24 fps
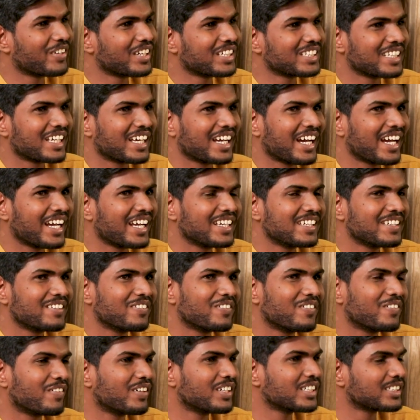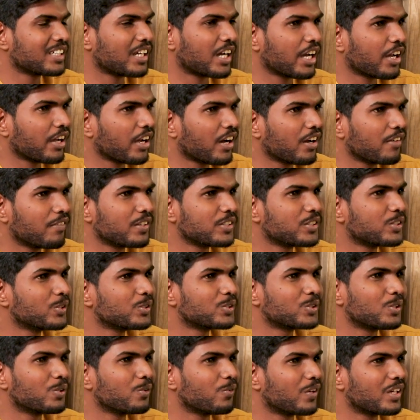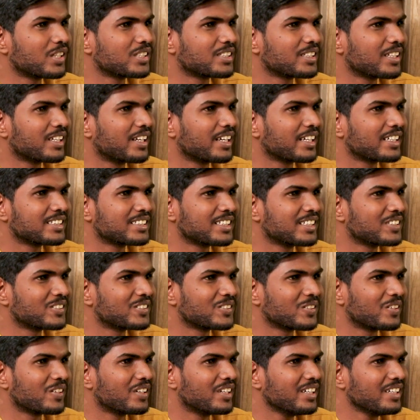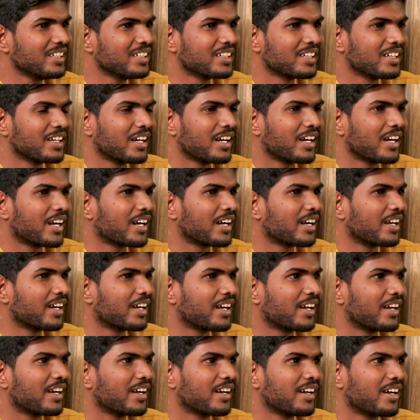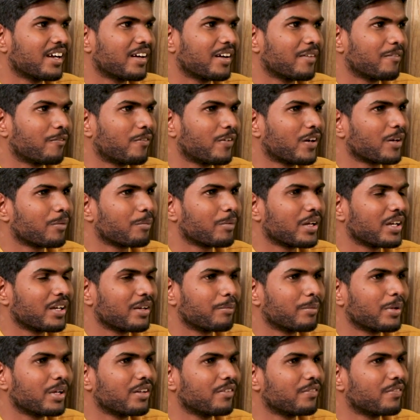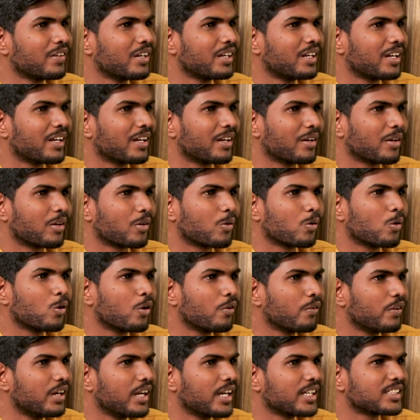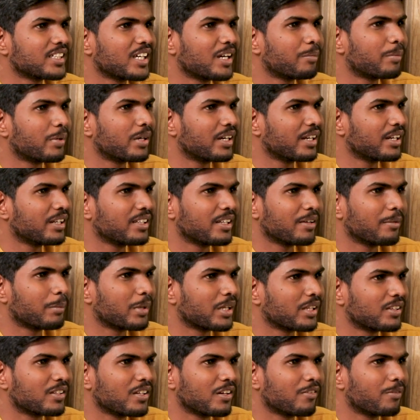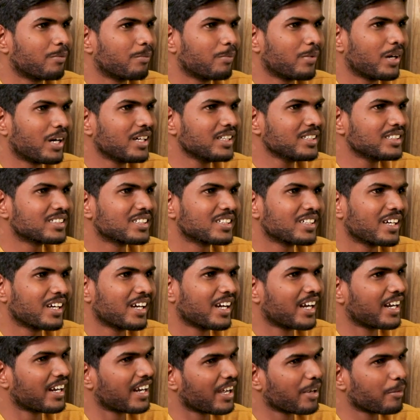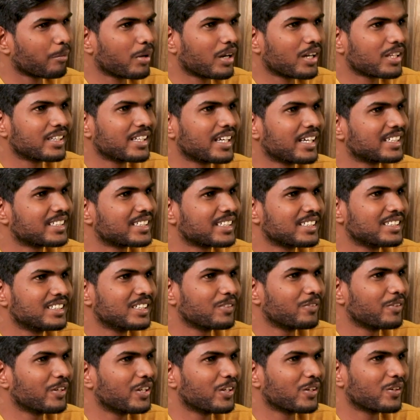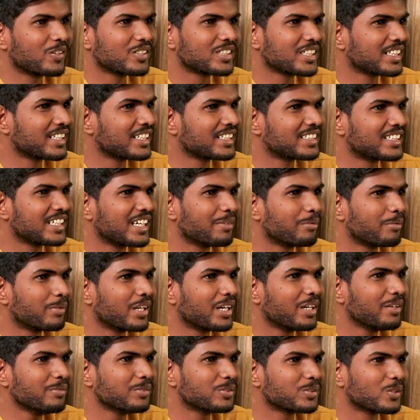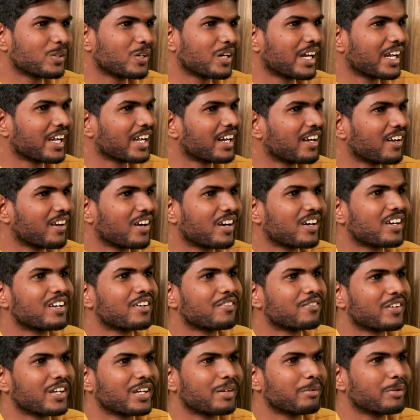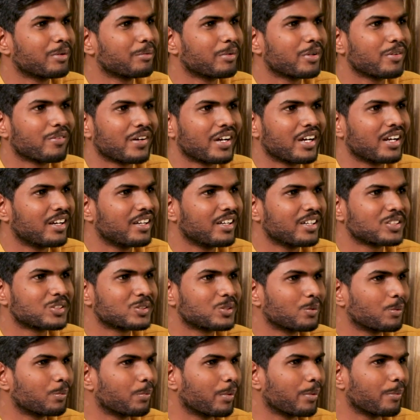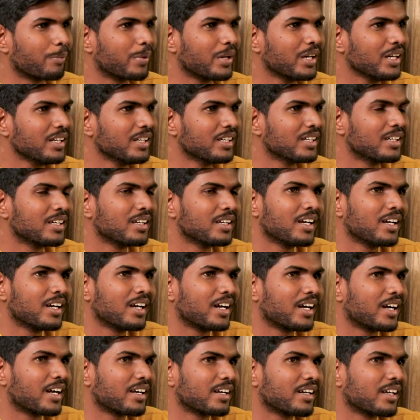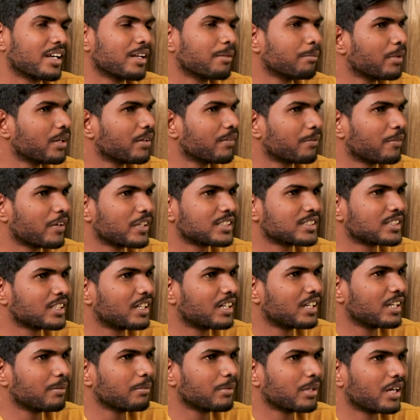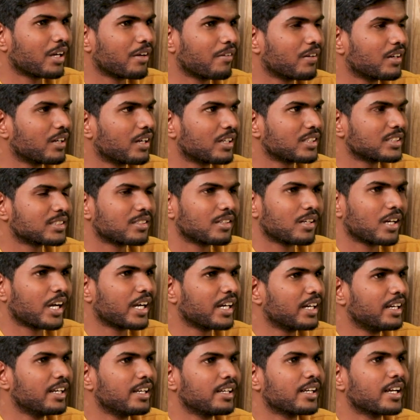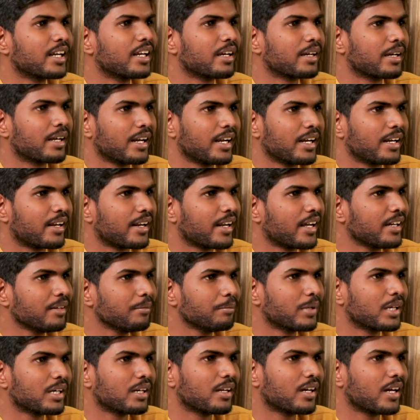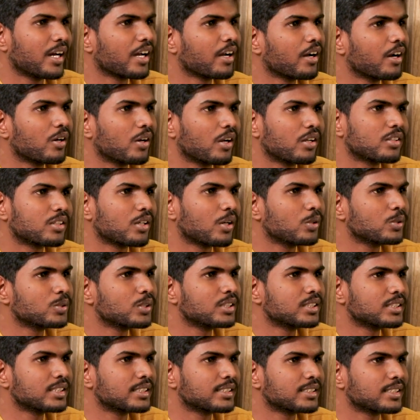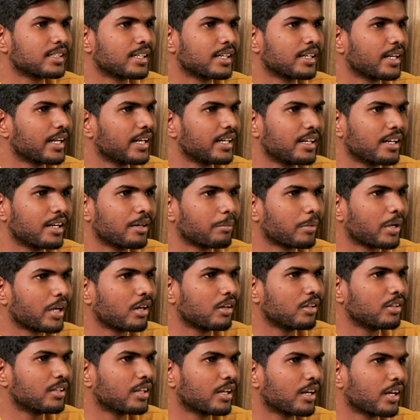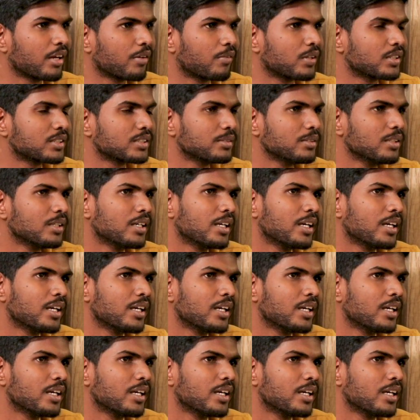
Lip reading: I always used to watch the lectures only. And for my benefit, COVID has happened in the month of March. And I bought the Exergic video course at the same time, so I had a lot of time in my final years to prepare. And in my first attempt, I didn't get a great rank, but I got 1689. My All India rank was.